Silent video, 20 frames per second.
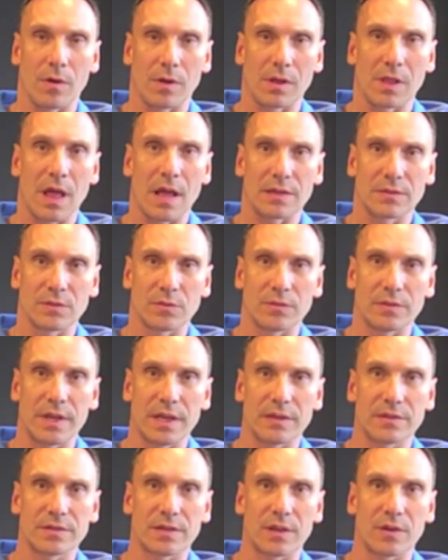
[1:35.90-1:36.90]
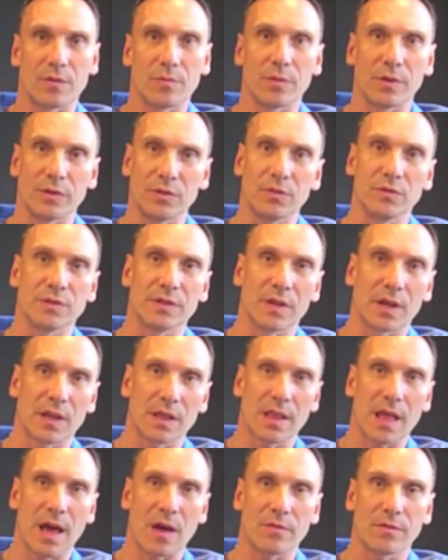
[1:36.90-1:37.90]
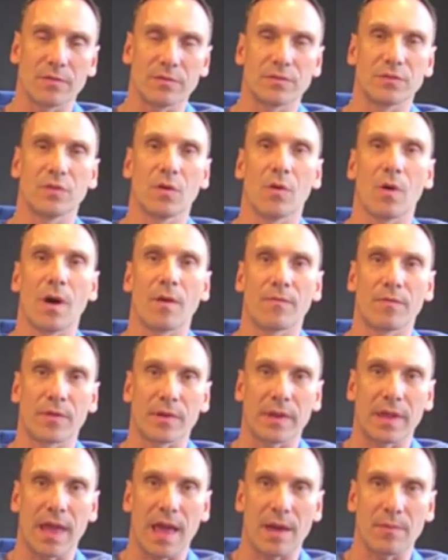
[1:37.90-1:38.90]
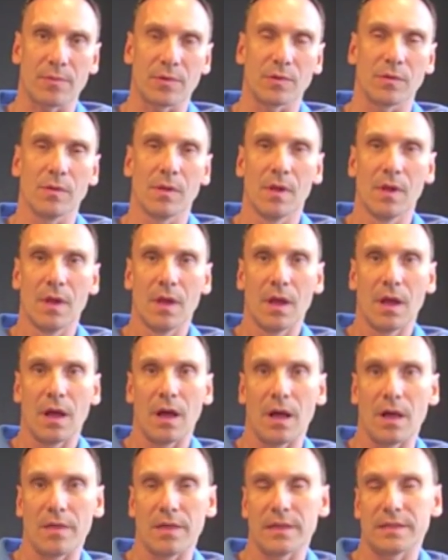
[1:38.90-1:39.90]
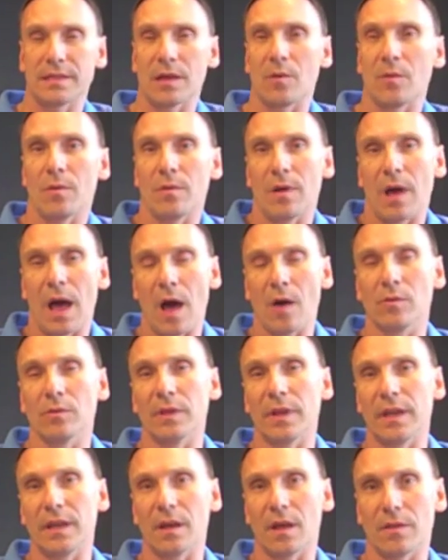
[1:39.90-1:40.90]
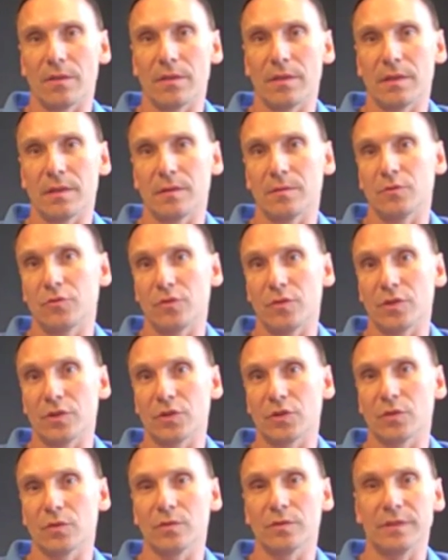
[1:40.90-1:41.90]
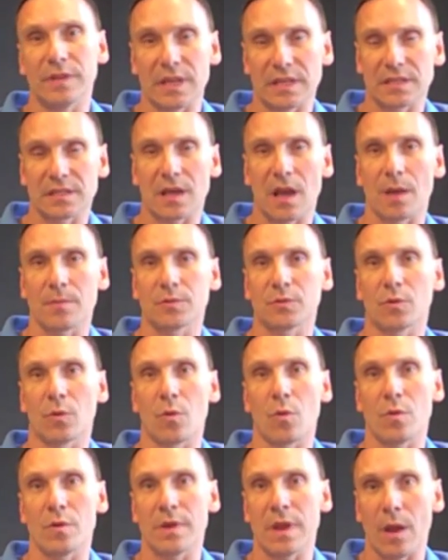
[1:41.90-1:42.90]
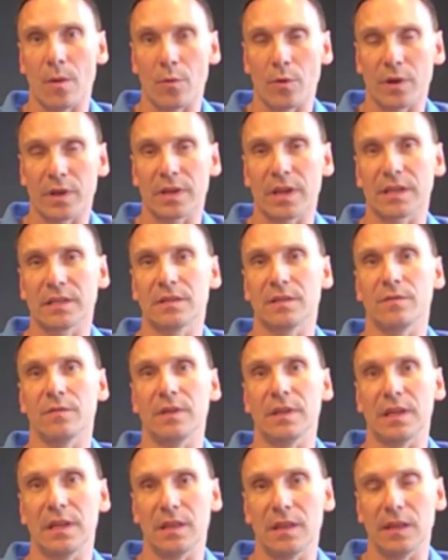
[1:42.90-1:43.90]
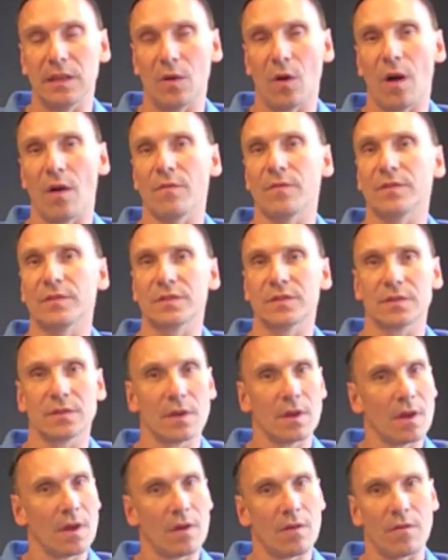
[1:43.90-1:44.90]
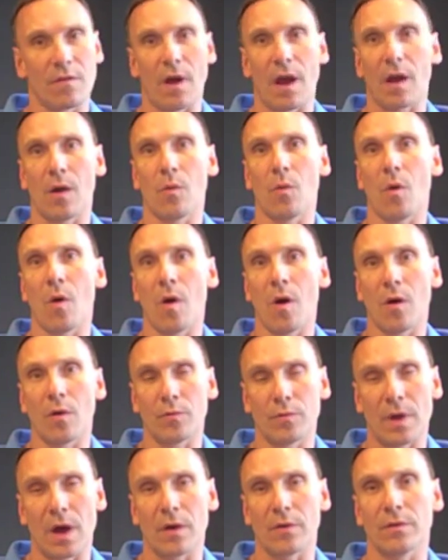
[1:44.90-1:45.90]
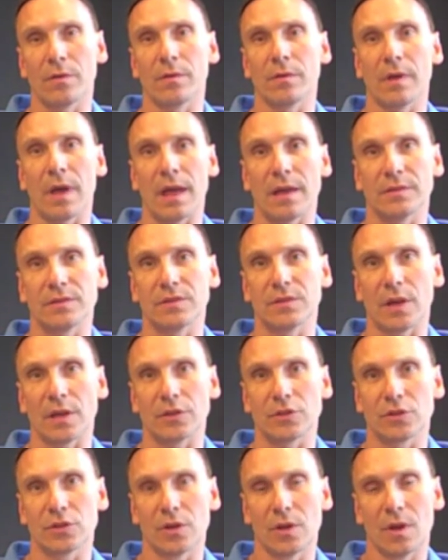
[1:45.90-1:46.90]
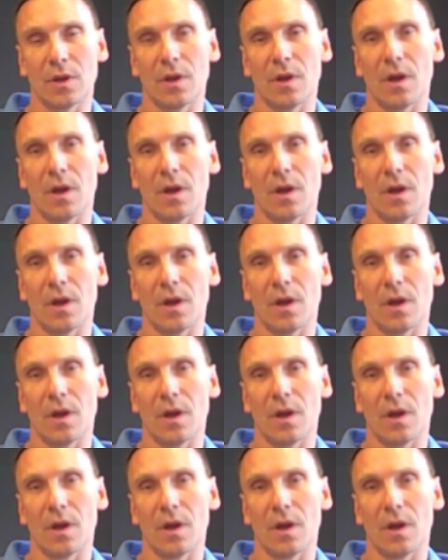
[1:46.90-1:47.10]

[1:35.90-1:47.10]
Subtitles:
client's own data center, but using a cloud, there's no upfront capital that's outlaid other than the traditional desktops or network connectivity in the office, firewall, router as such.